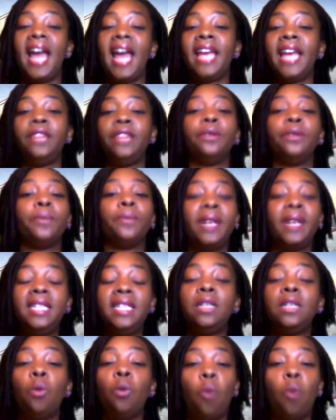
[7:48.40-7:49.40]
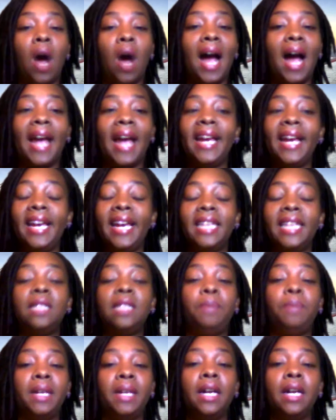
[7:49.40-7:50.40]
And the reason why
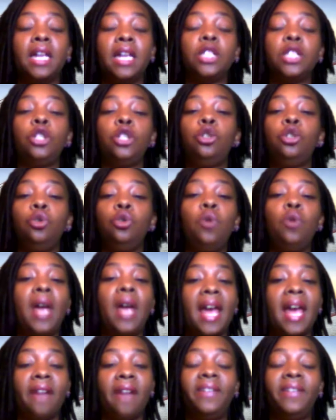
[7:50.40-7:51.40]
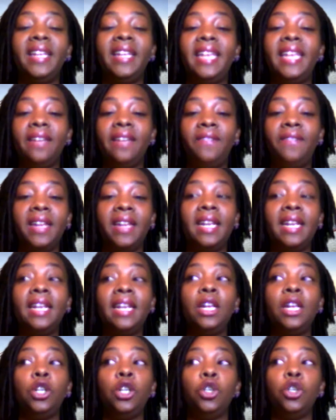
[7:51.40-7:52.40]
is because you have
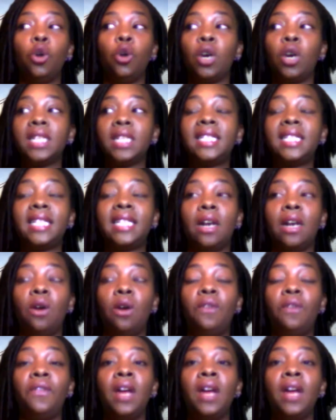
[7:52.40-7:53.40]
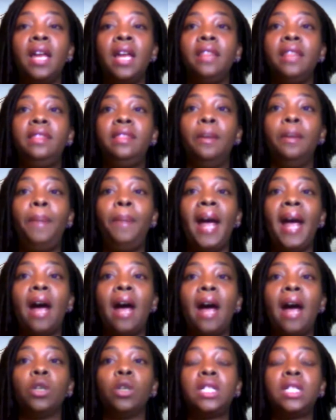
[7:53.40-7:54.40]
given yourself the
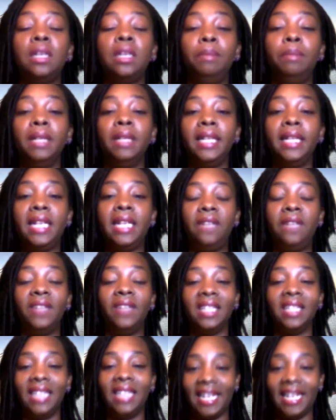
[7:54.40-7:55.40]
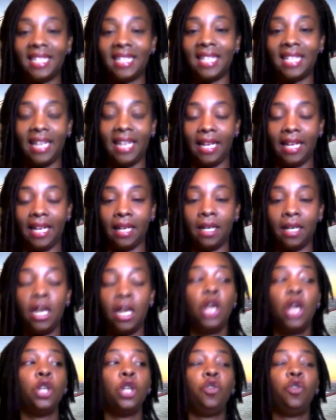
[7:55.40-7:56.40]
power to believe less than.
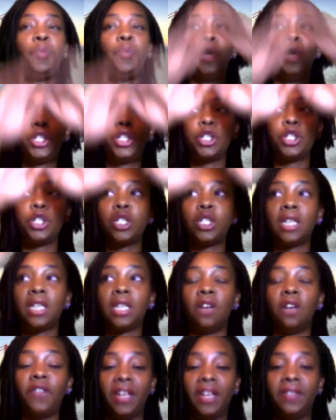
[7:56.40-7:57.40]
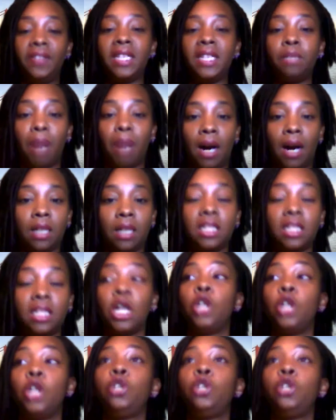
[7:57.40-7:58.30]
You've put yourself in this box.